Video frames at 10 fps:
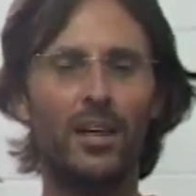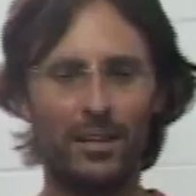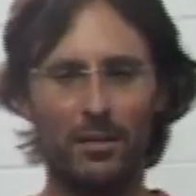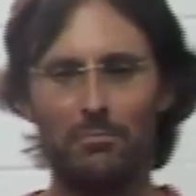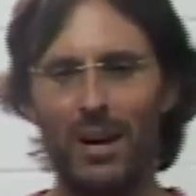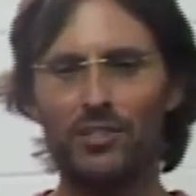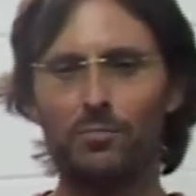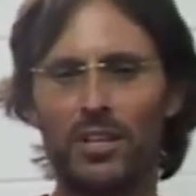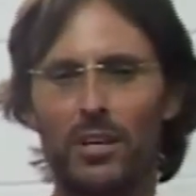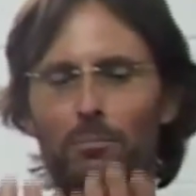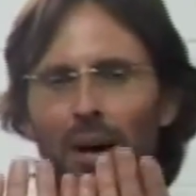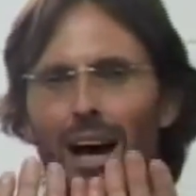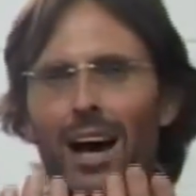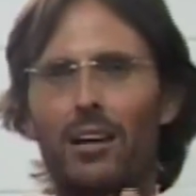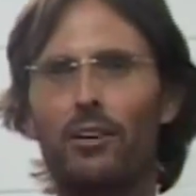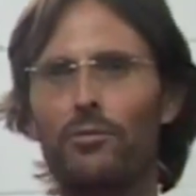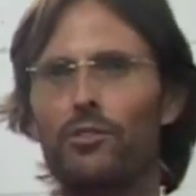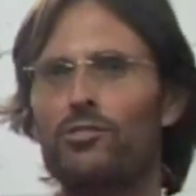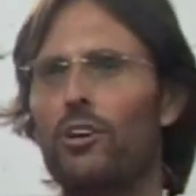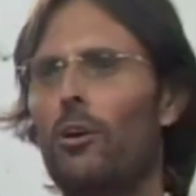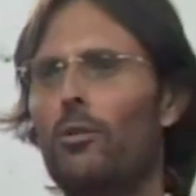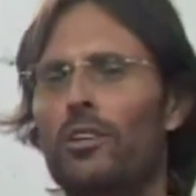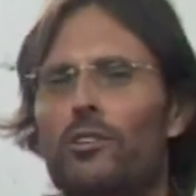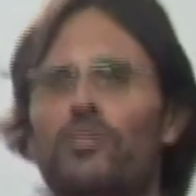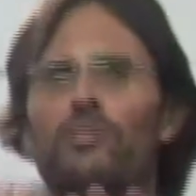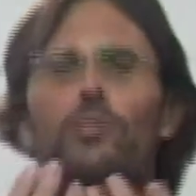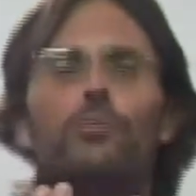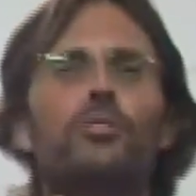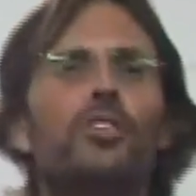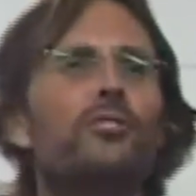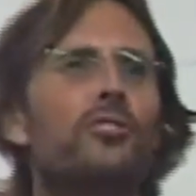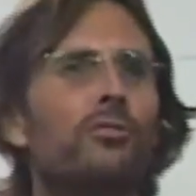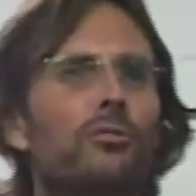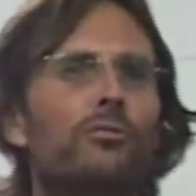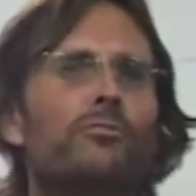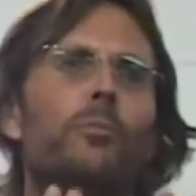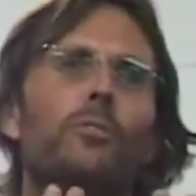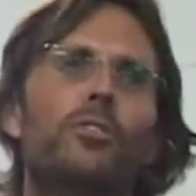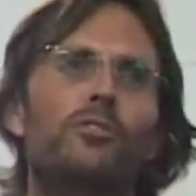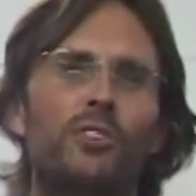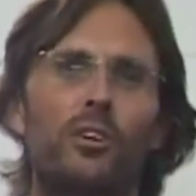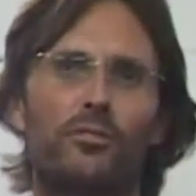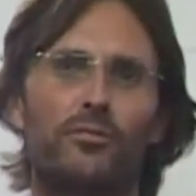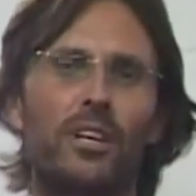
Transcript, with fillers: There must be a part of her soul that is still detuned from herself,